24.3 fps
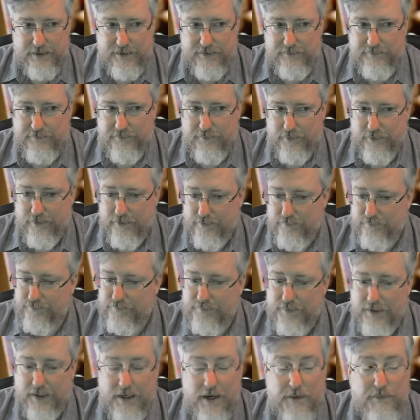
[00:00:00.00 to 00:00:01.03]
for
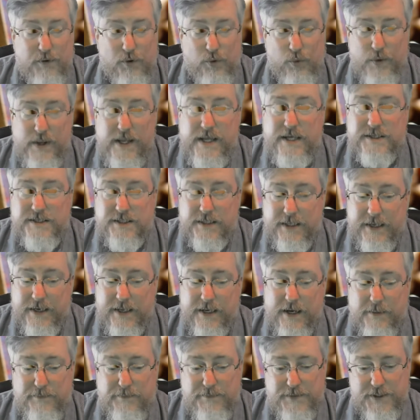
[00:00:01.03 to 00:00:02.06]
a couple weeks
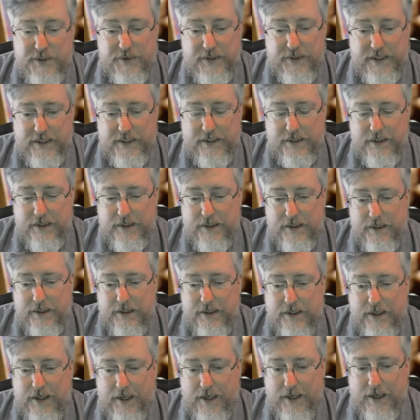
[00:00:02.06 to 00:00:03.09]
leading up to it.
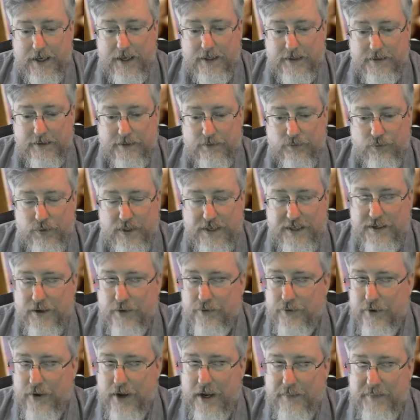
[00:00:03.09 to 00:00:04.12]
And we
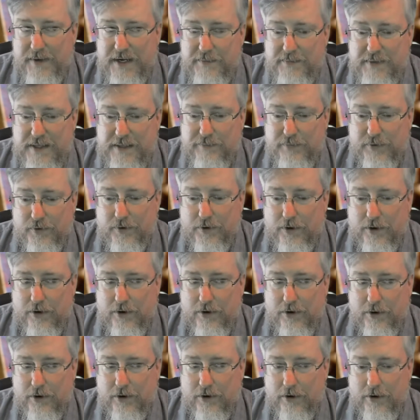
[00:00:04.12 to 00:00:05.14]
don't know how many people
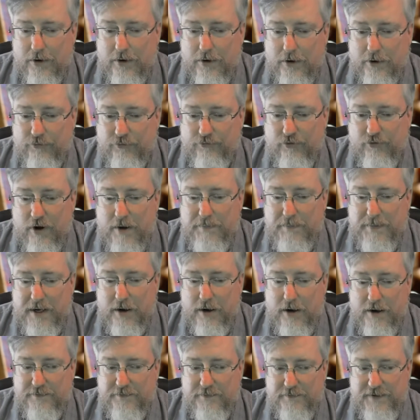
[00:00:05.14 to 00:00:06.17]
are dropping
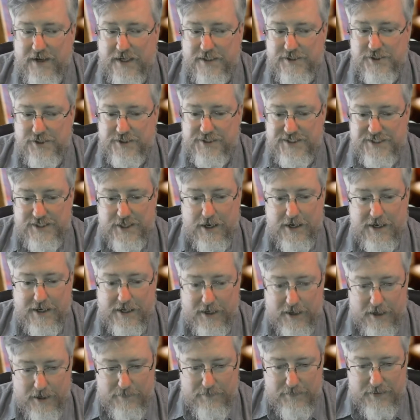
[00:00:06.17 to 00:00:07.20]
off of actually signing
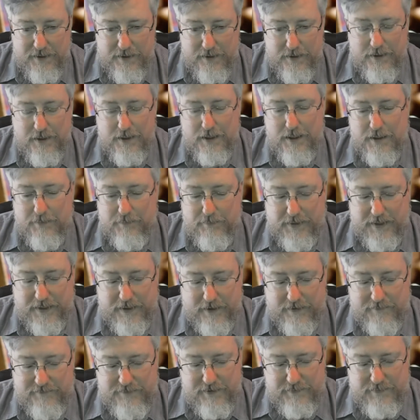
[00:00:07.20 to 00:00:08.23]
up, but
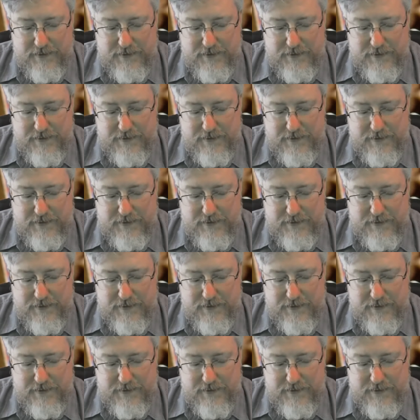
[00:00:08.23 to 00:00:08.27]
of the